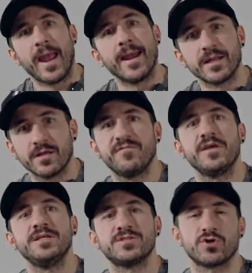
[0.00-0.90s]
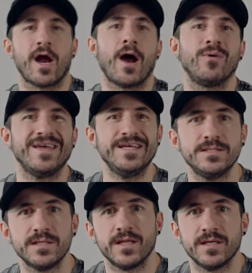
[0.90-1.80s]
and convenience or how
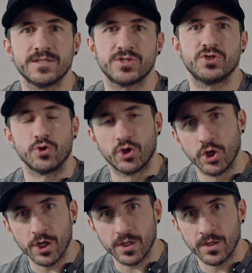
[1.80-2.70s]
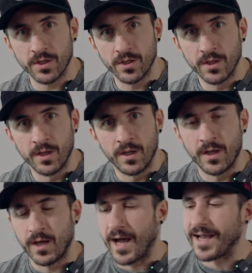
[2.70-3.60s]
easy it is to cook.
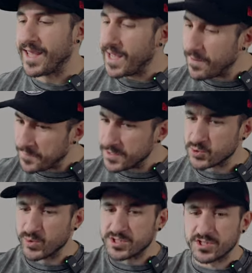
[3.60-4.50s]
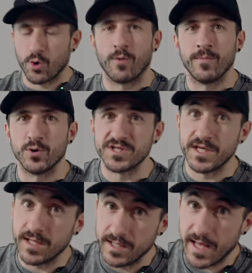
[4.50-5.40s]
I can't be as rich as
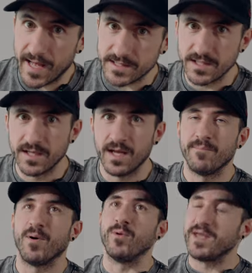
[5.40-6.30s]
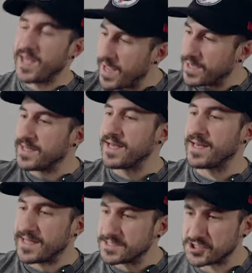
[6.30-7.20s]
Hormozi yet, but we can get
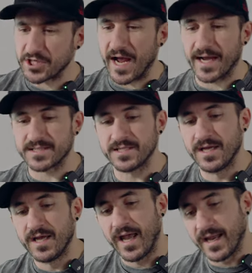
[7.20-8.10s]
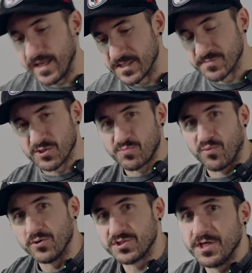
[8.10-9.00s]
as jacked and eat as much
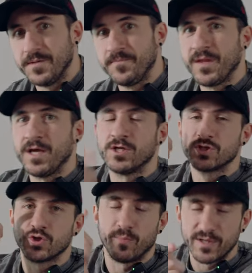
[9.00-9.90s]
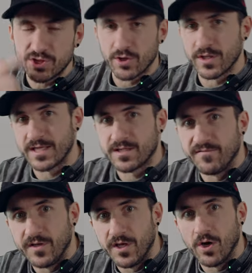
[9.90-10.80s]
protein. So be sure to like the
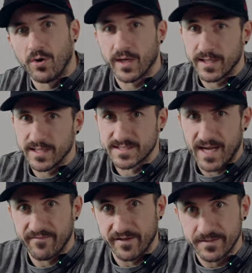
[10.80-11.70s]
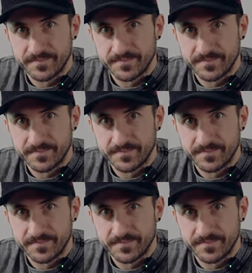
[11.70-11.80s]
video and let's dive in.